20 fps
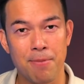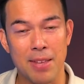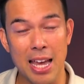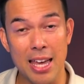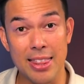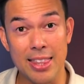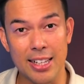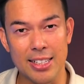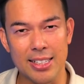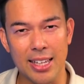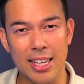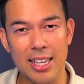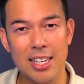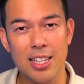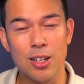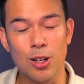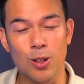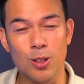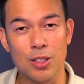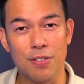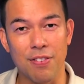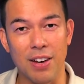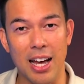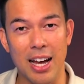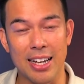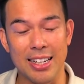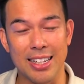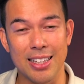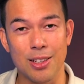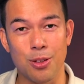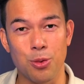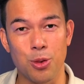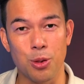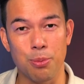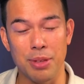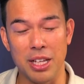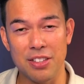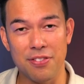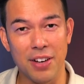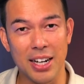and there's egos flying in the room,
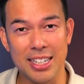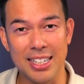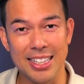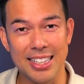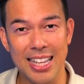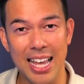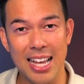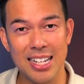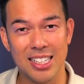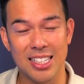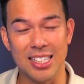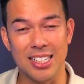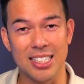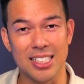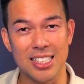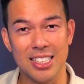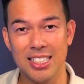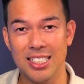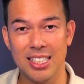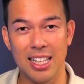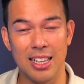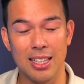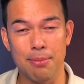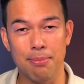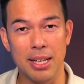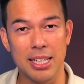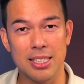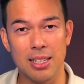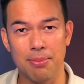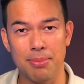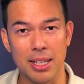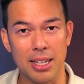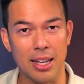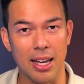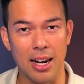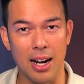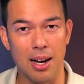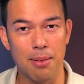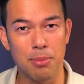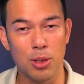there's fucking tension, she's telling me something
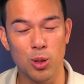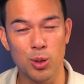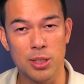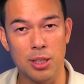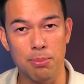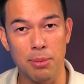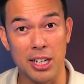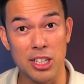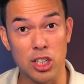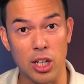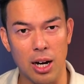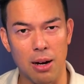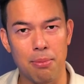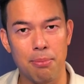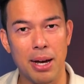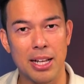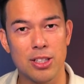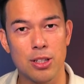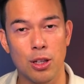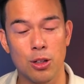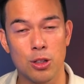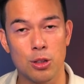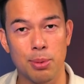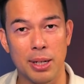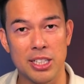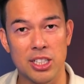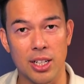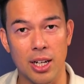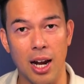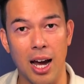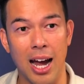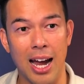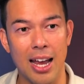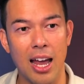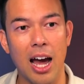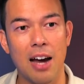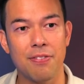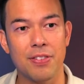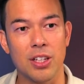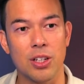and I'm losing my shit, I'm about to lose my shit, I
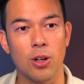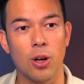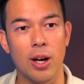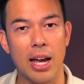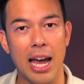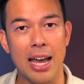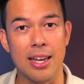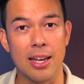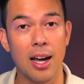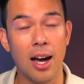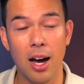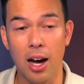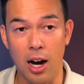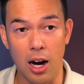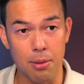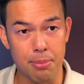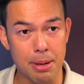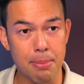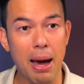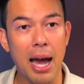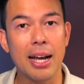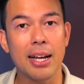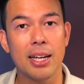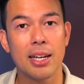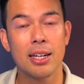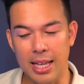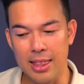have to go, hey, I'll be back.